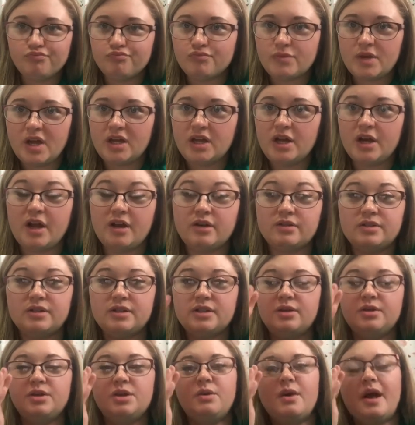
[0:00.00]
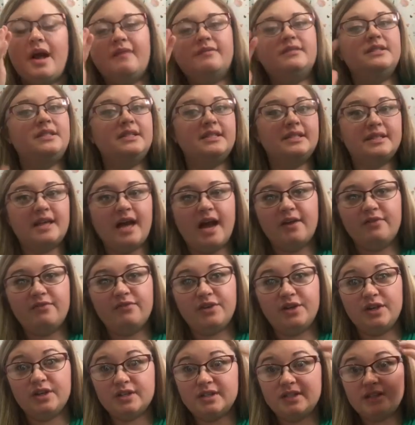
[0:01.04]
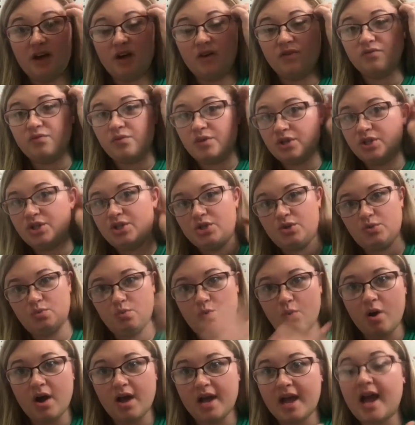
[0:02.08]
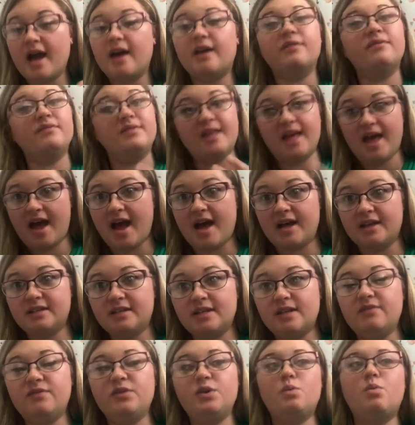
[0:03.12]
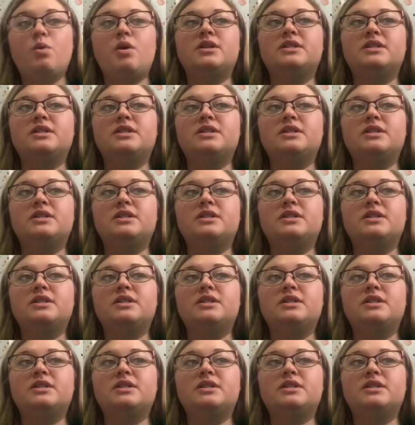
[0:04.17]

You know, so you have to decide for yourself what you want out of that. If you want